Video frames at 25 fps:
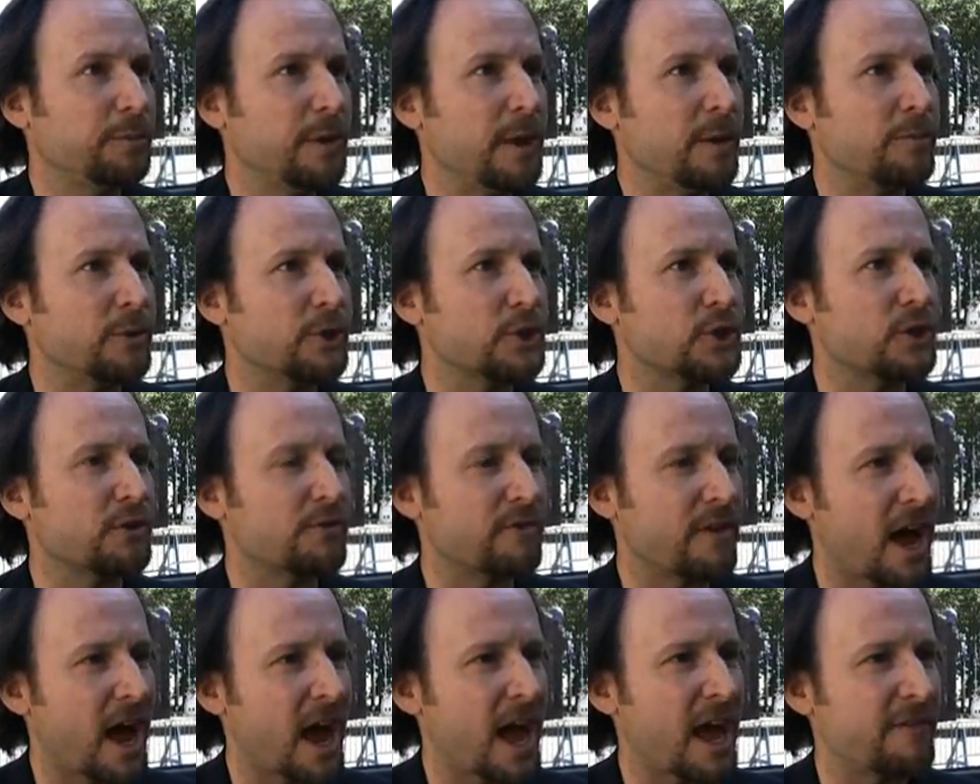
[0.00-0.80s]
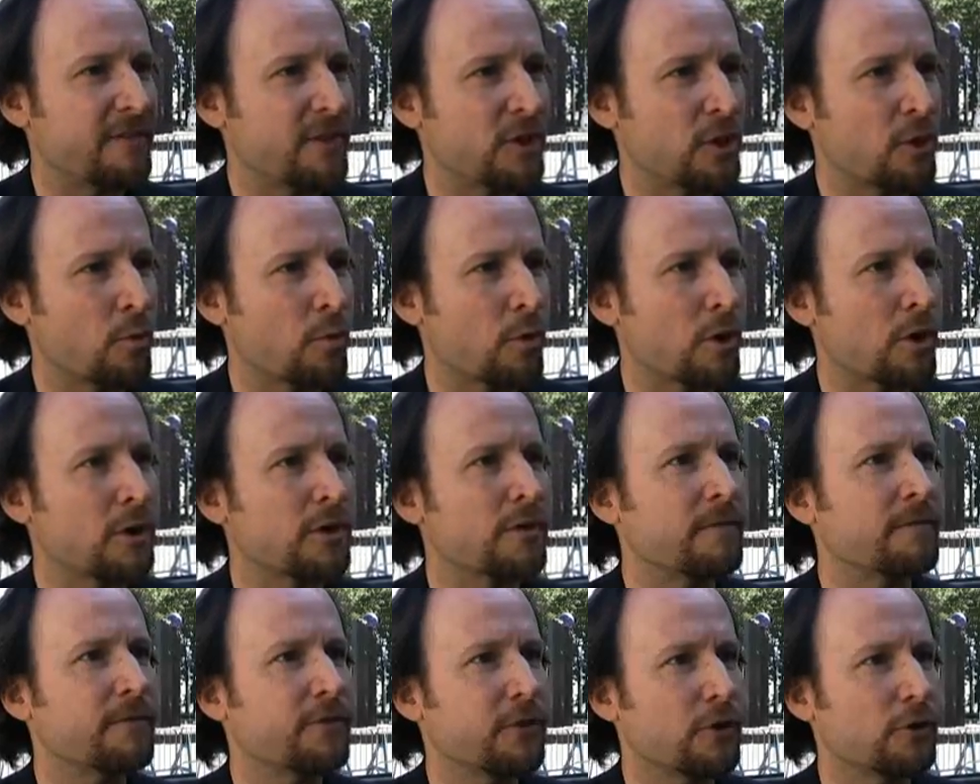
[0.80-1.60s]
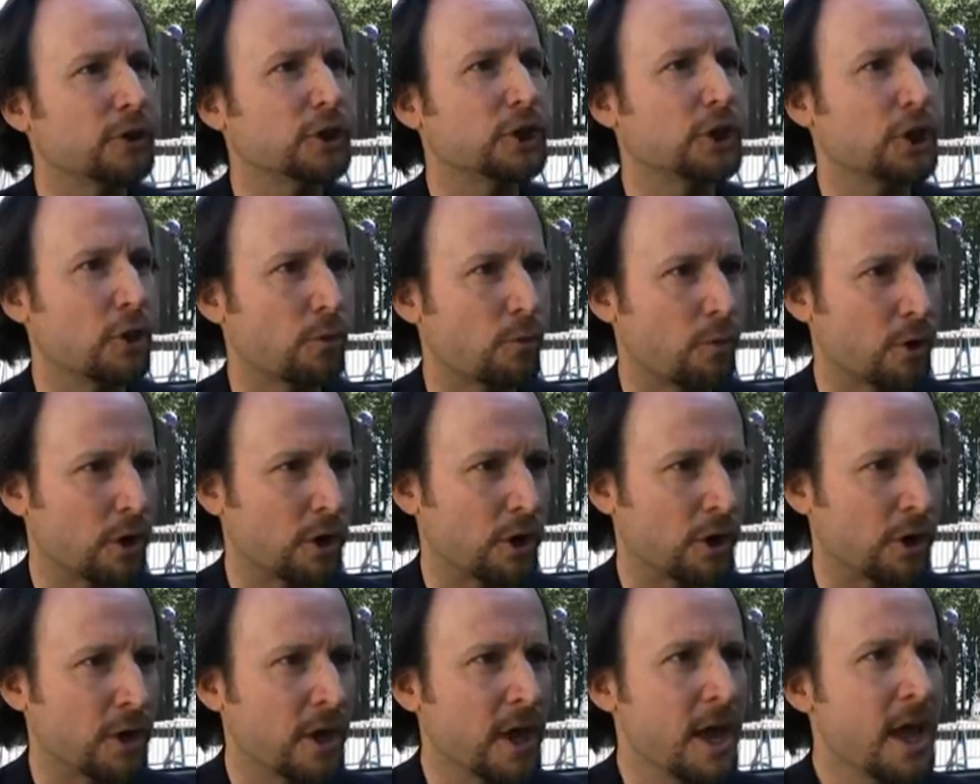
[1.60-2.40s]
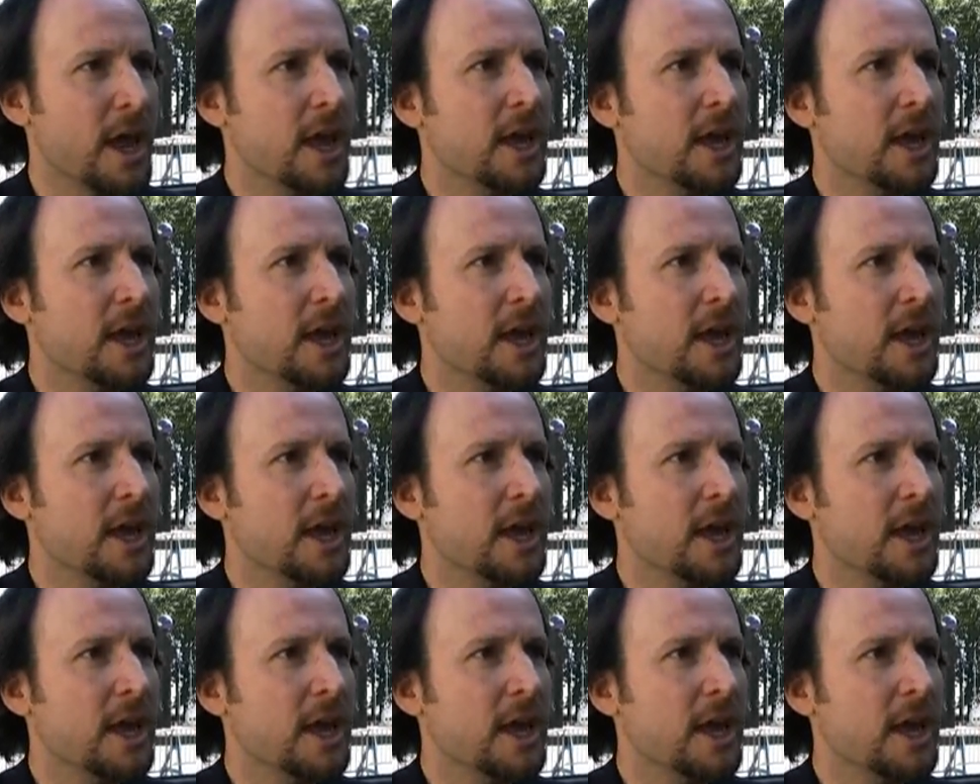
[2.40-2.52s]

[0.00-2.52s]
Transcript: people survive in the world and flourish in the world,